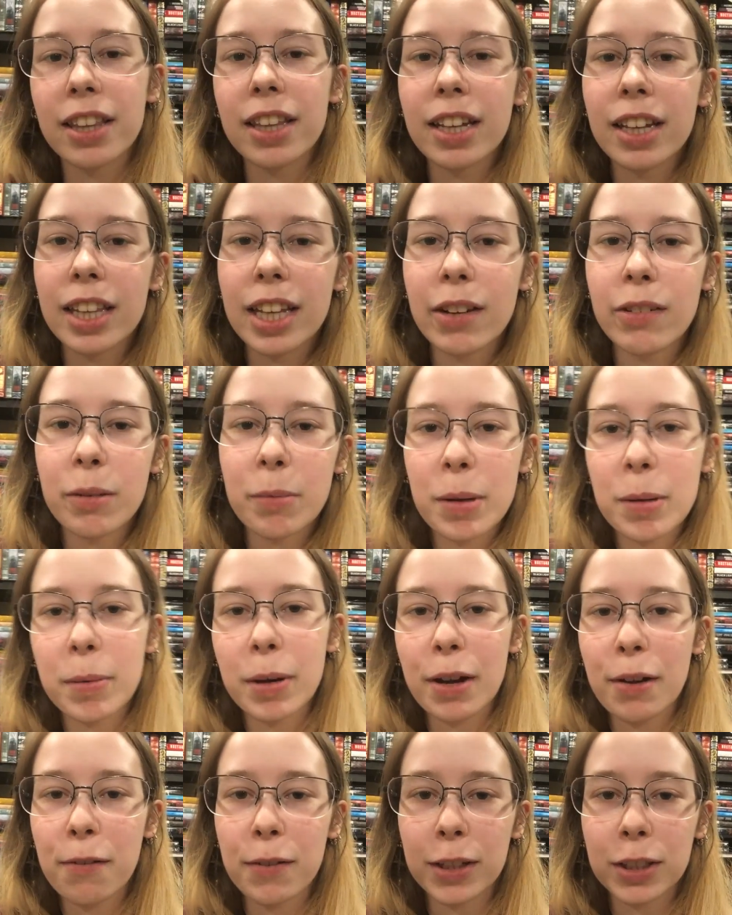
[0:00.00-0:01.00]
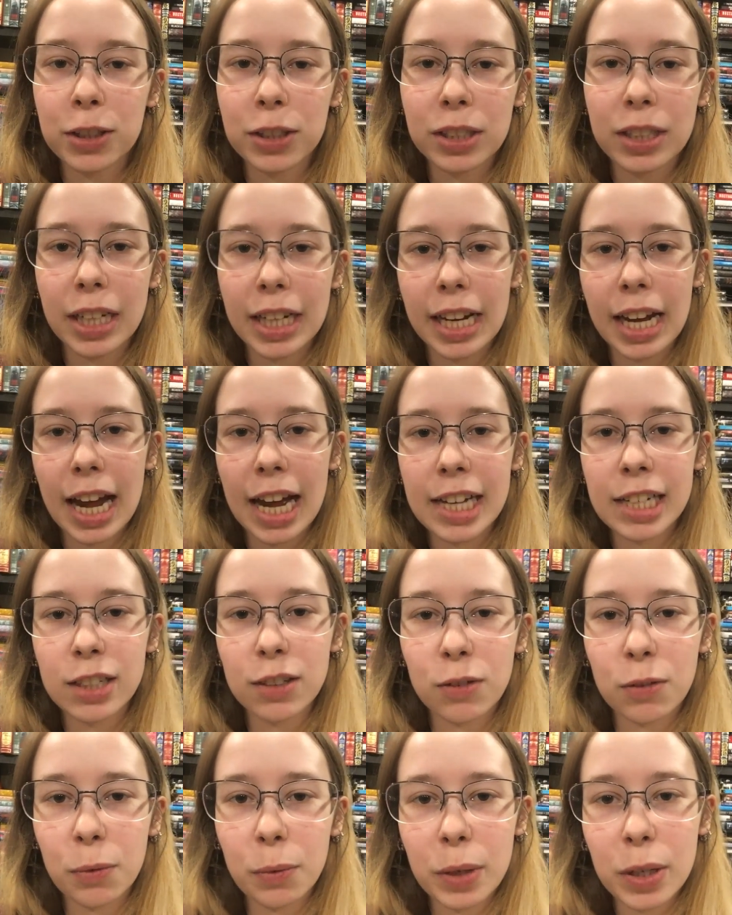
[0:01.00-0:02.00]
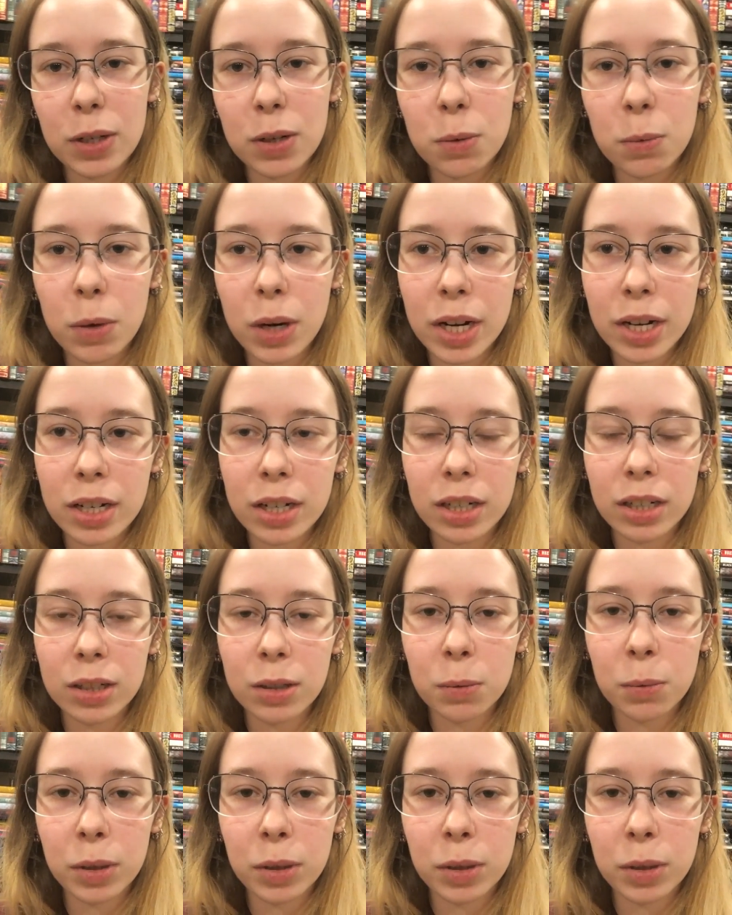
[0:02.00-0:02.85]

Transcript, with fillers: I think that will be my official like end of week one